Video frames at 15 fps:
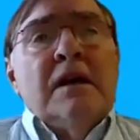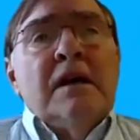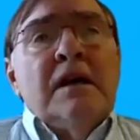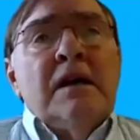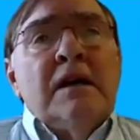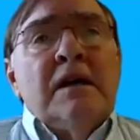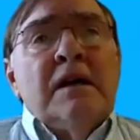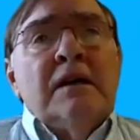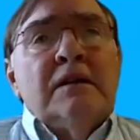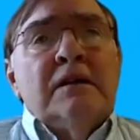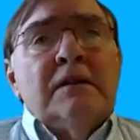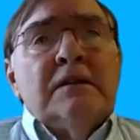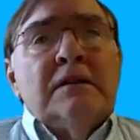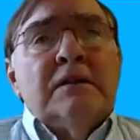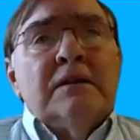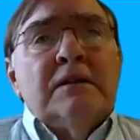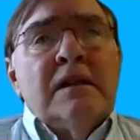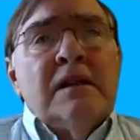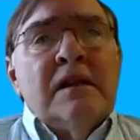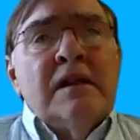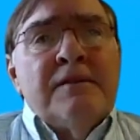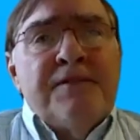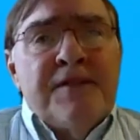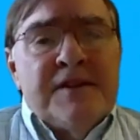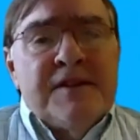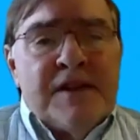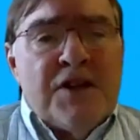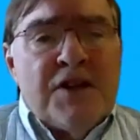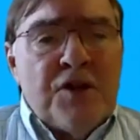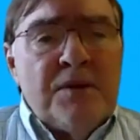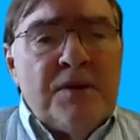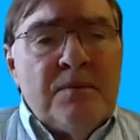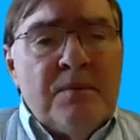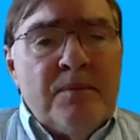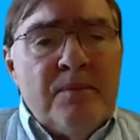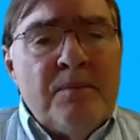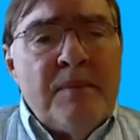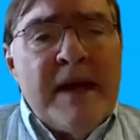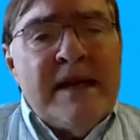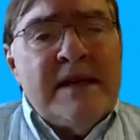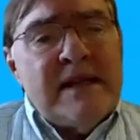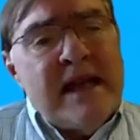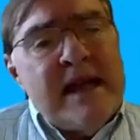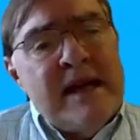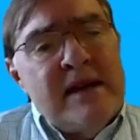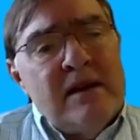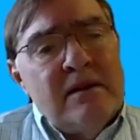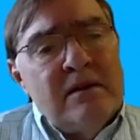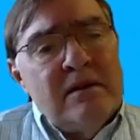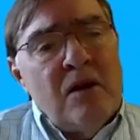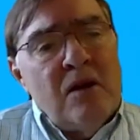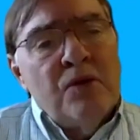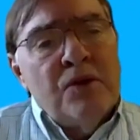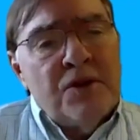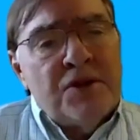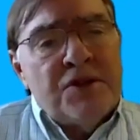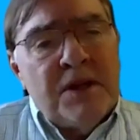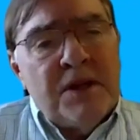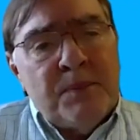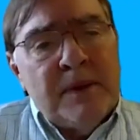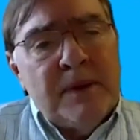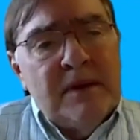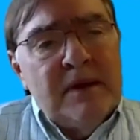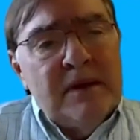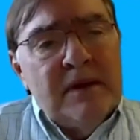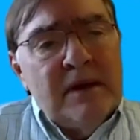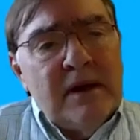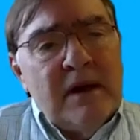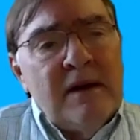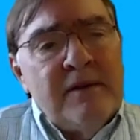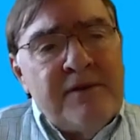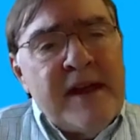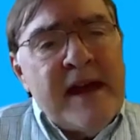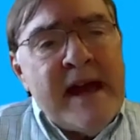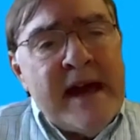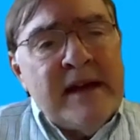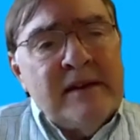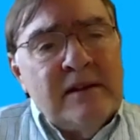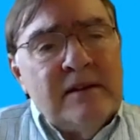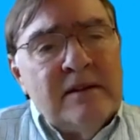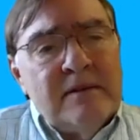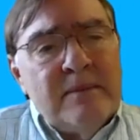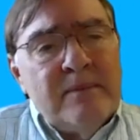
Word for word: uh, the physician maintain ownership of that?